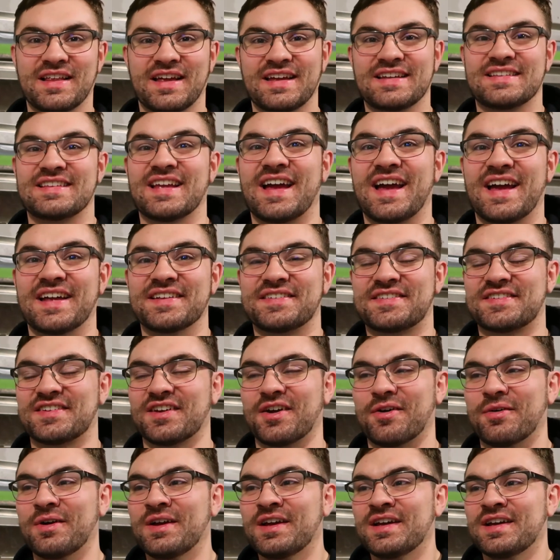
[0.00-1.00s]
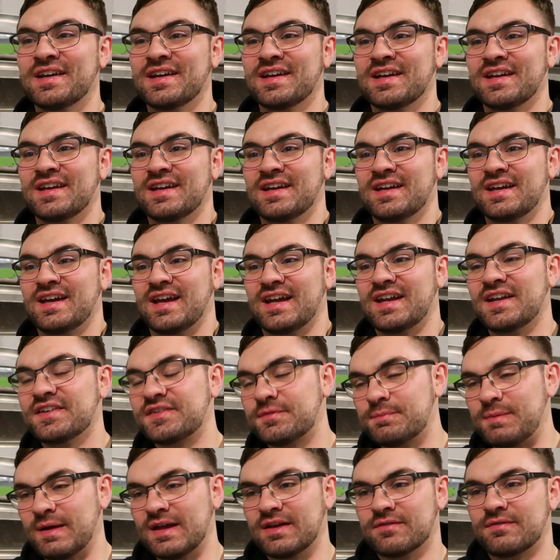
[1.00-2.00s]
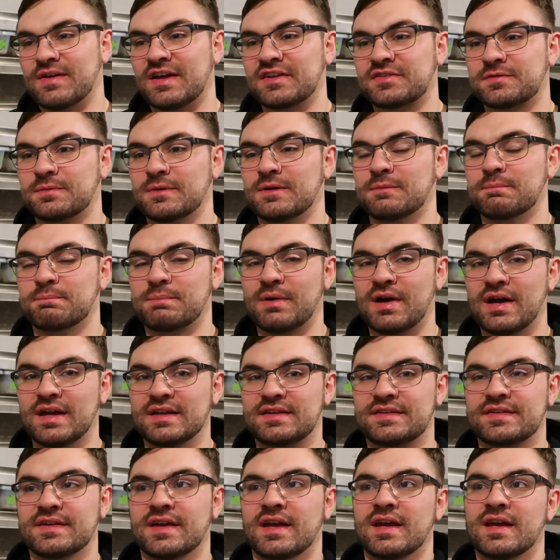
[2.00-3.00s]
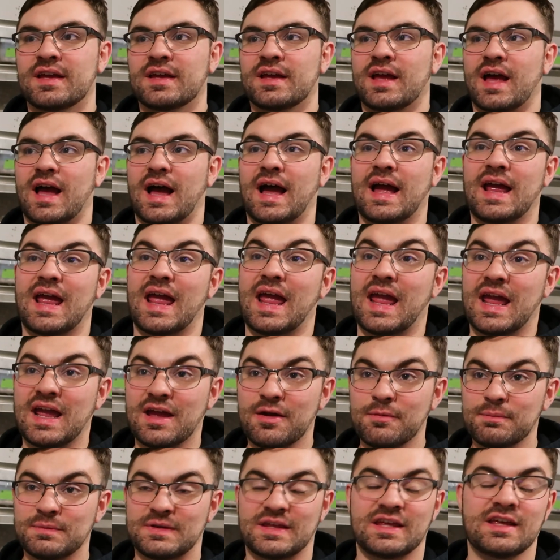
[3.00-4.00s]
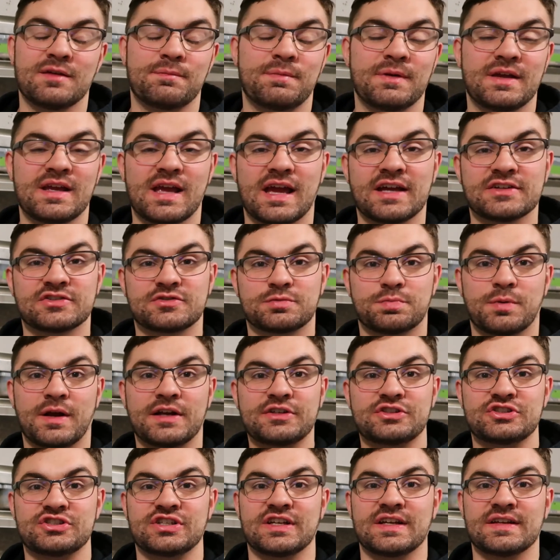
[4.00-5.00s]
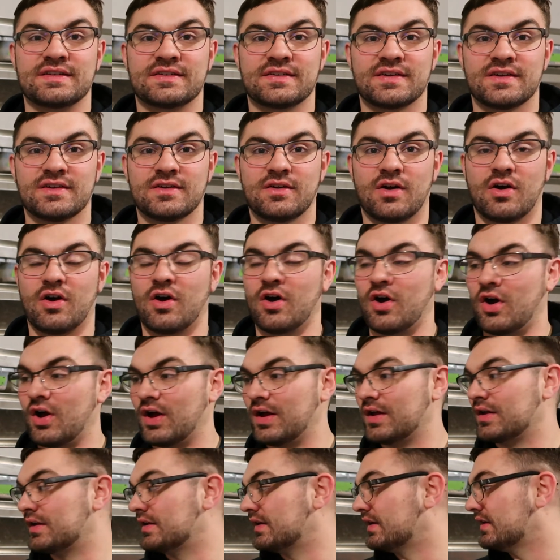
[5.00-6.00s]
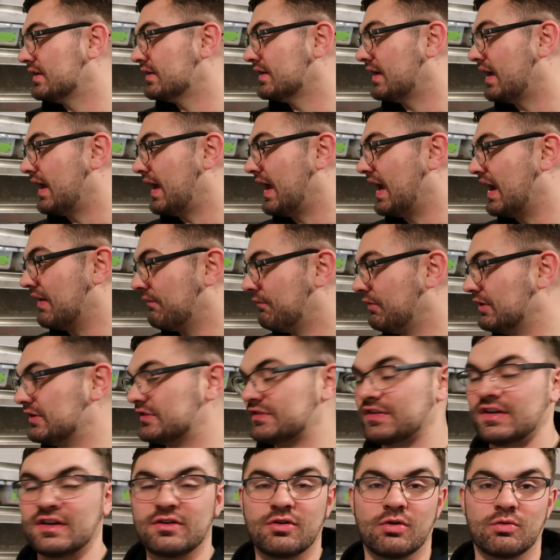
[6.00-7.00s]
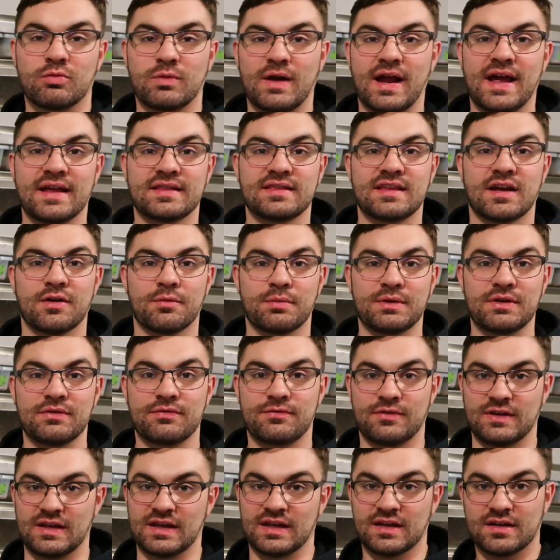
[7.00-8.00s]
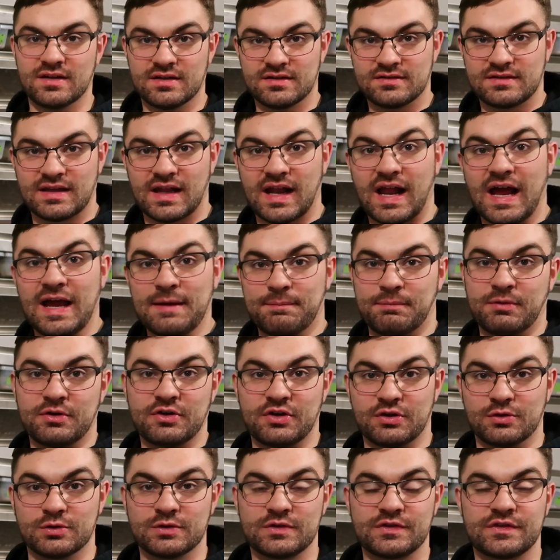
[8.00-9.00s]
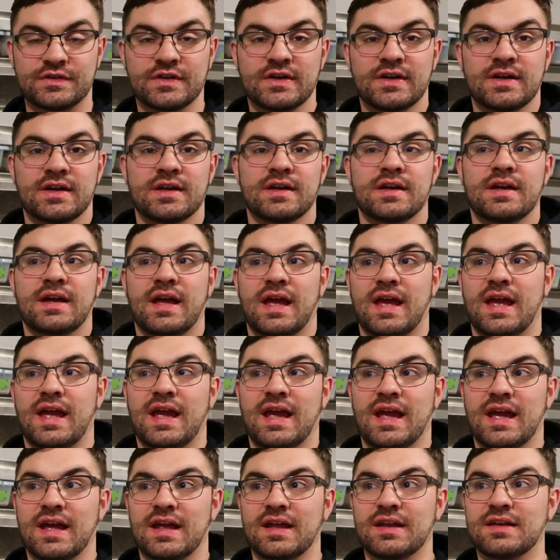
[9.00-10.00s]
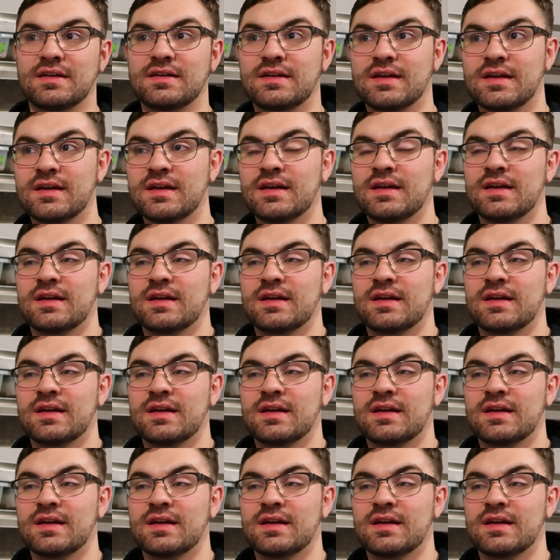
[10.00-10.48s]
like that. So it is a big investment, but I am keeping a spreadsheet on every single rat that we feed, that I produce, and